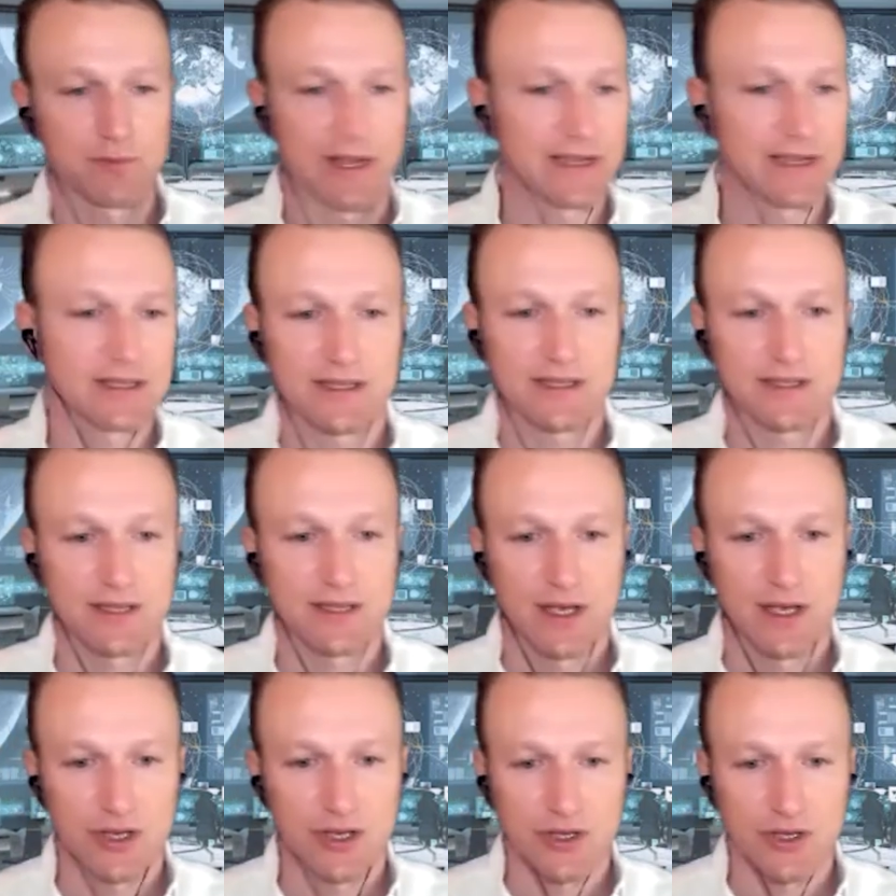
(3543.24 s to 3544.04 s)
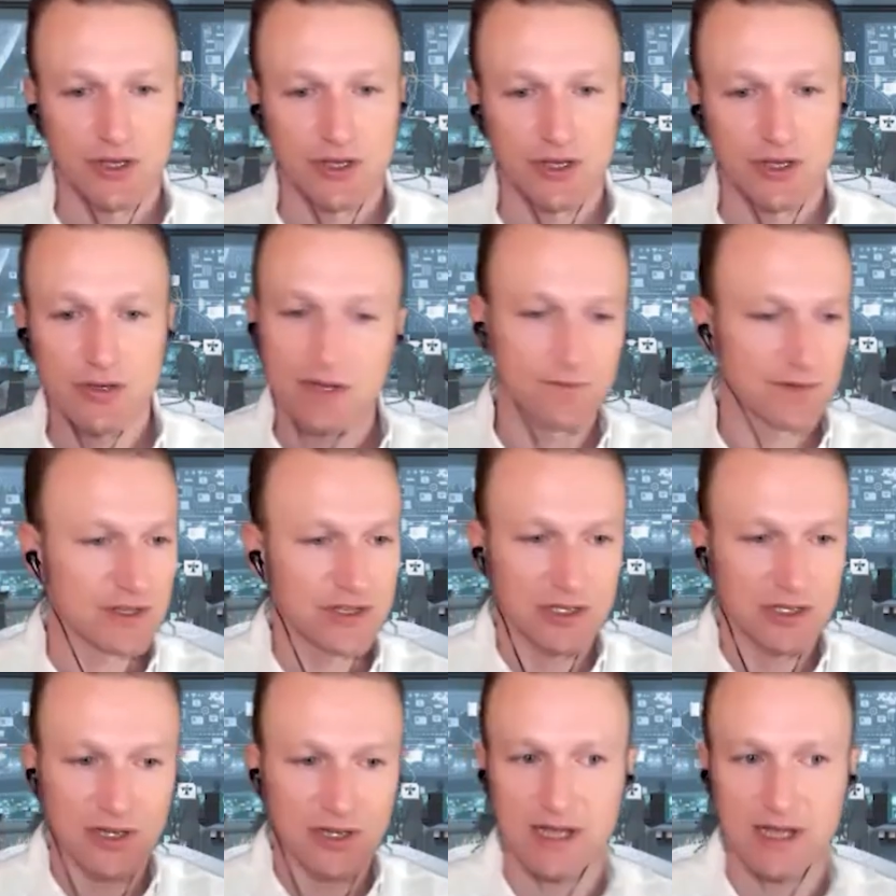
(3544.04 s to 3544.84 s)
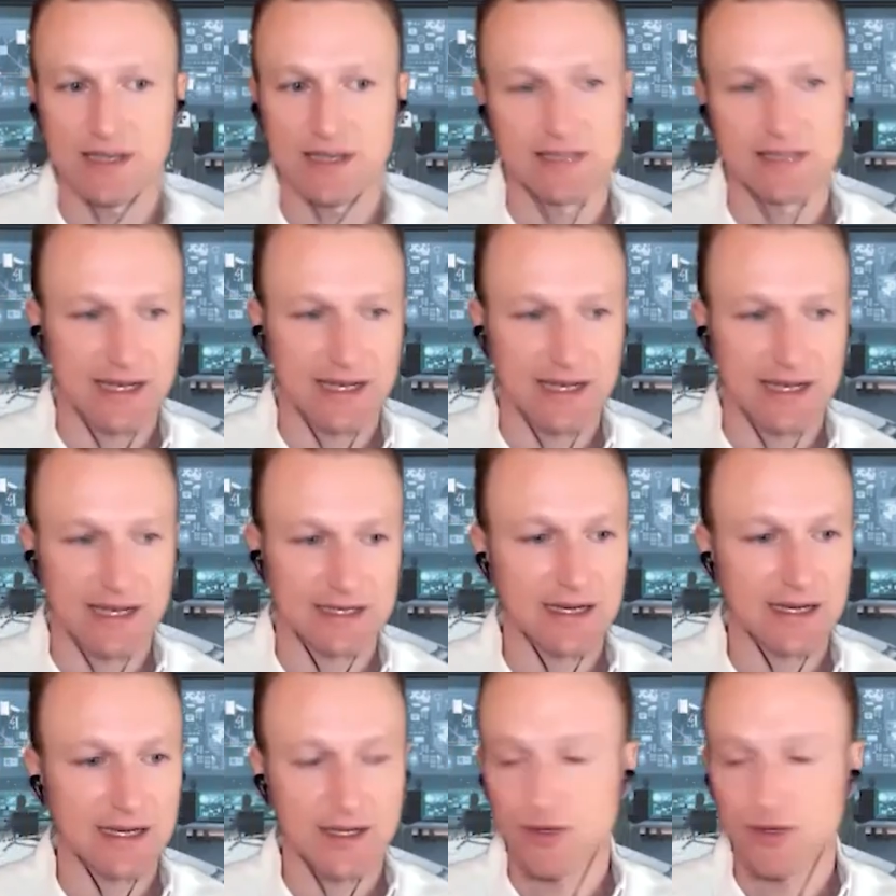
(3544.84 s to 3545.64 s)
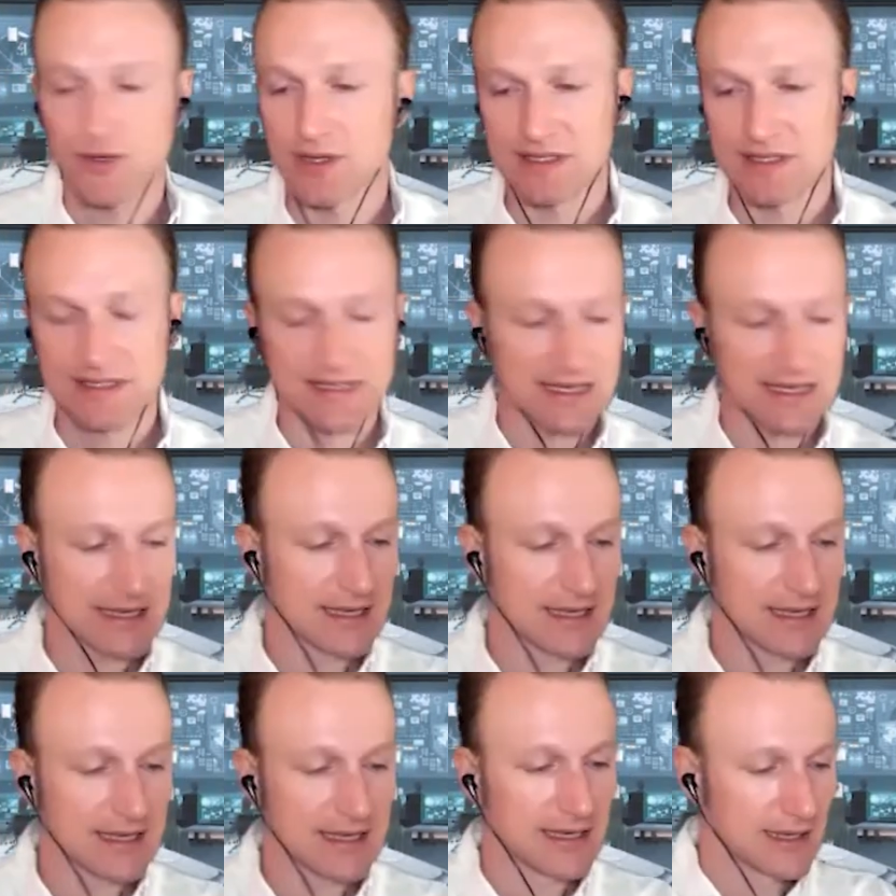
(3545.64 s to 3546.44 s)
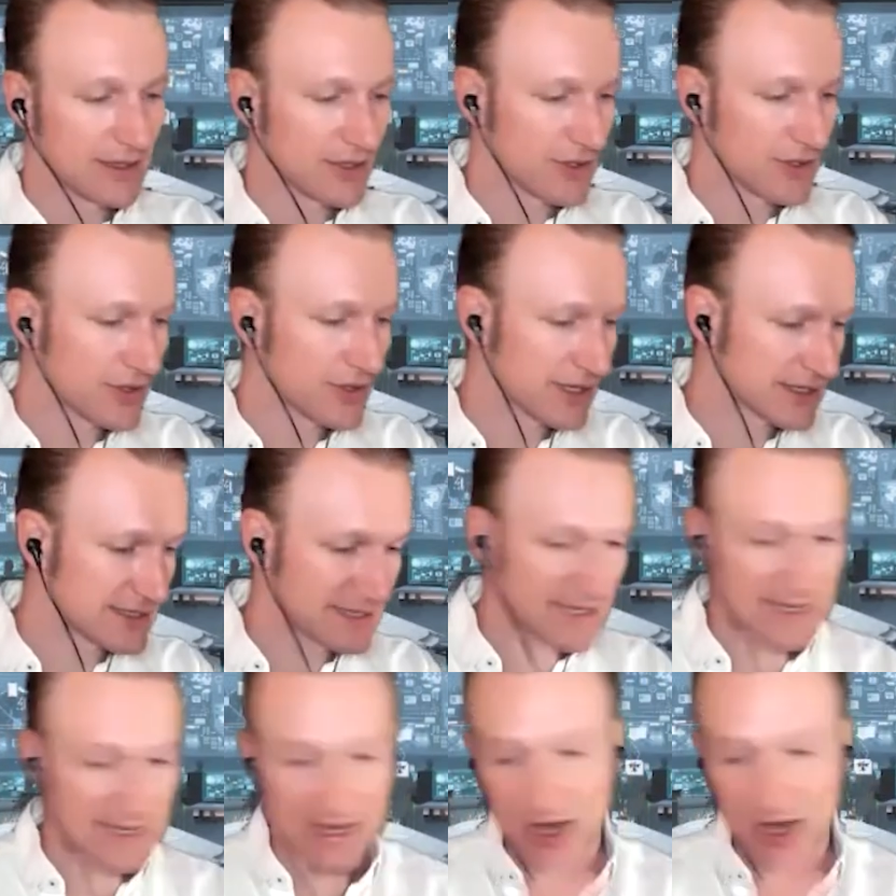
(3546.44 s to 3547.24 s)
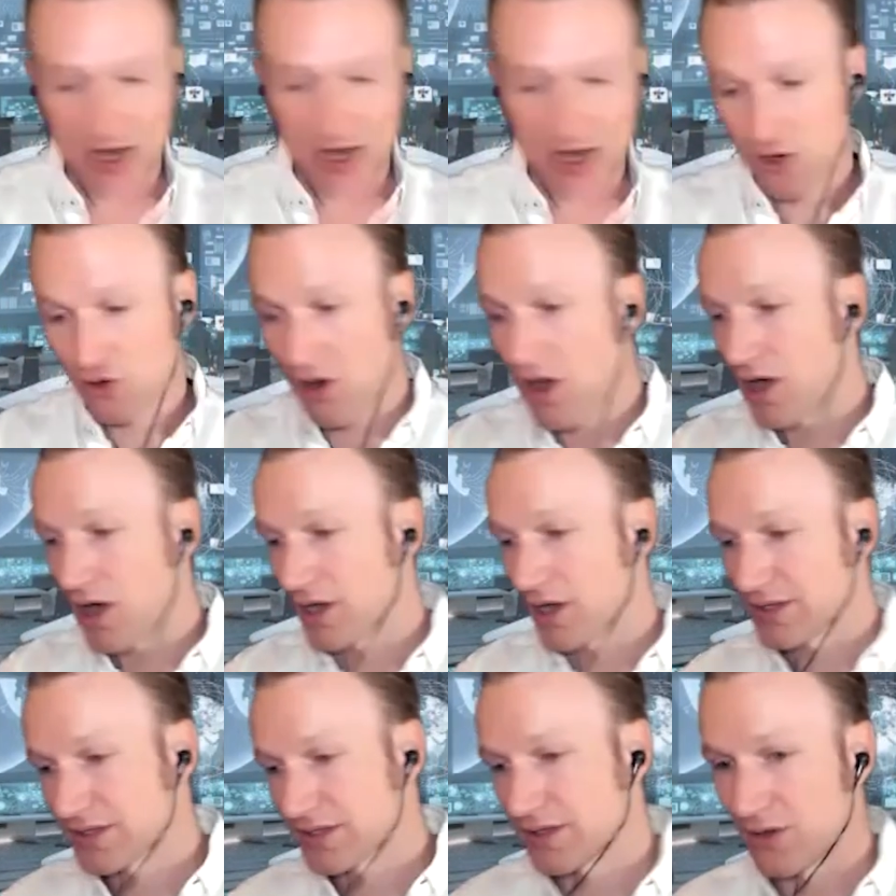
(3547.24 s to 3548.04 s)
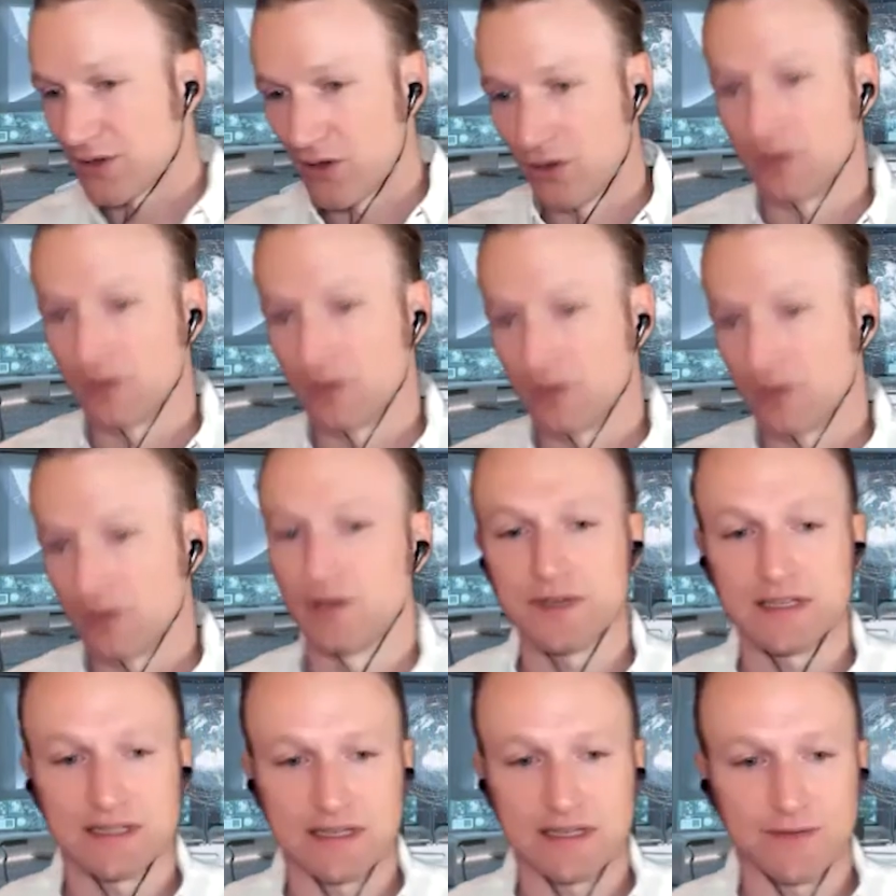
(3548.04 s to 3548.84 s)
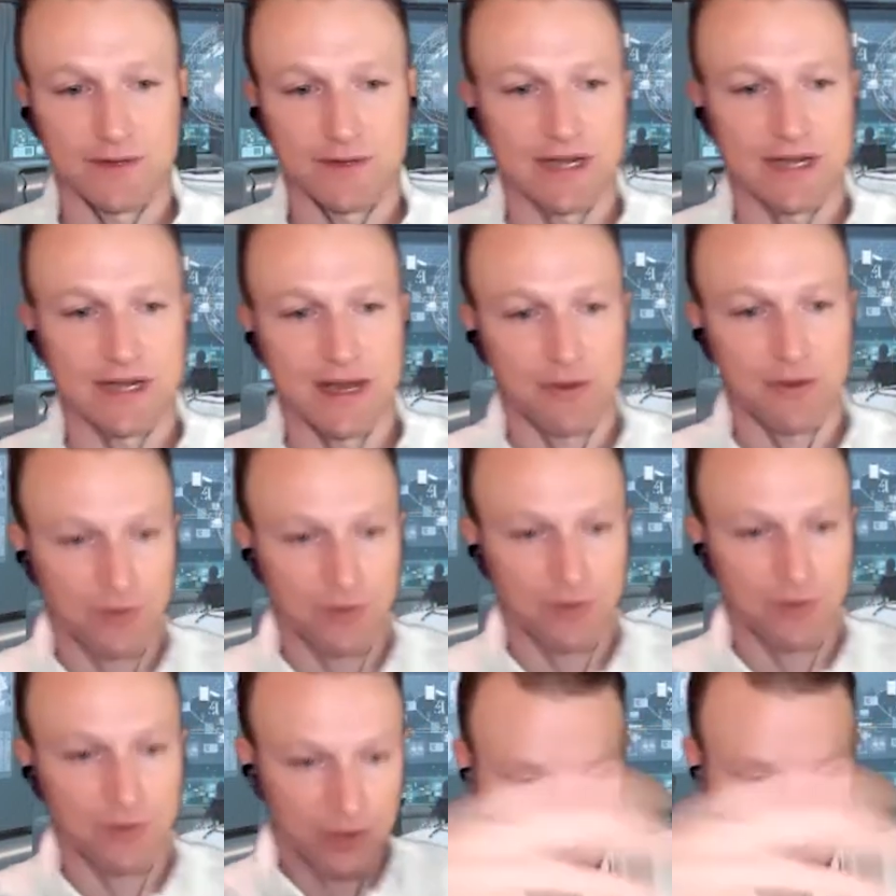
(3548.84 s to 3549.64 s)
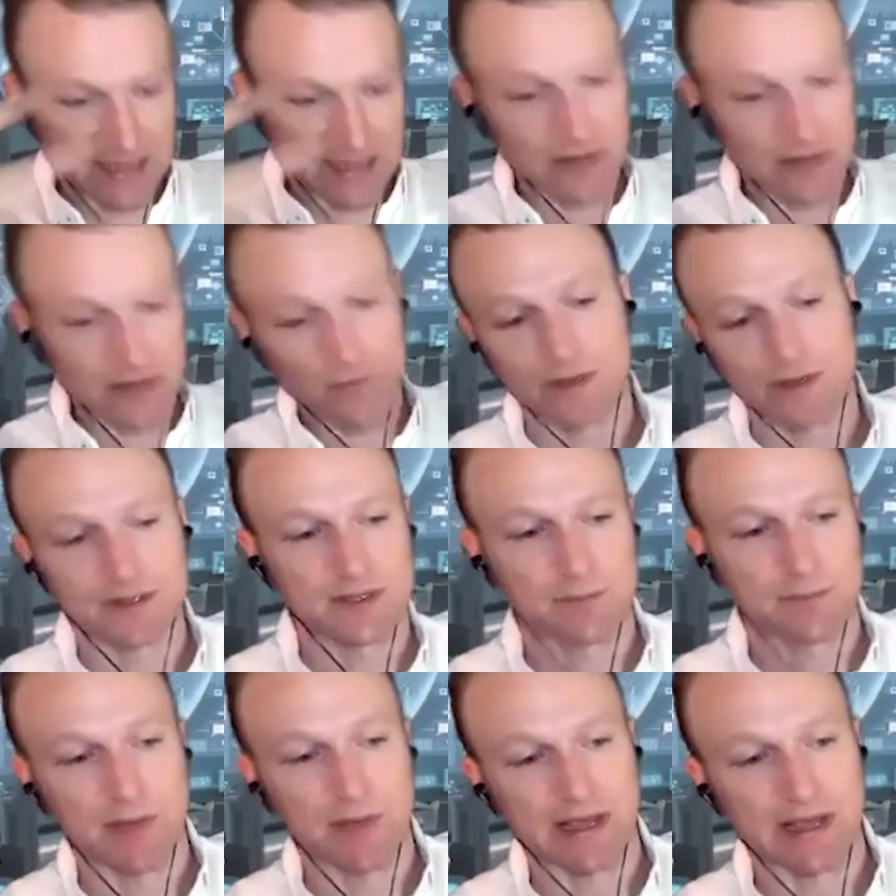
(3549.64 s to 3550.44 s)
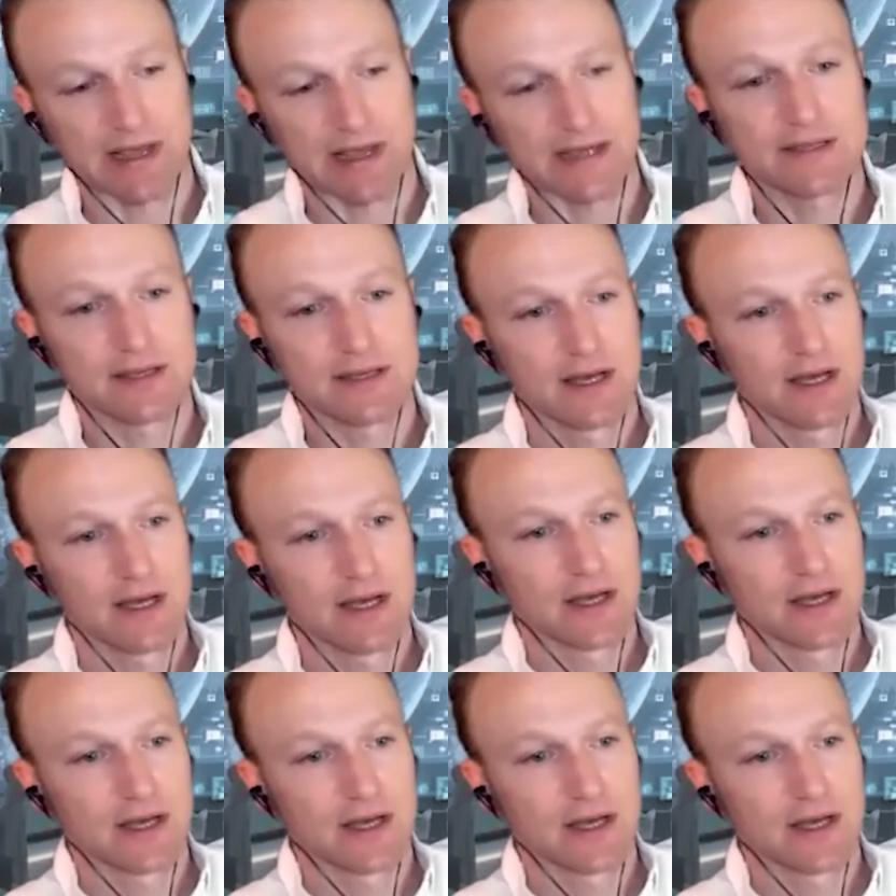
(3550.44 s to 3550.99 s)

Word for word: places. You can visualize that data. You can see, you can see across all of these different networks in one space.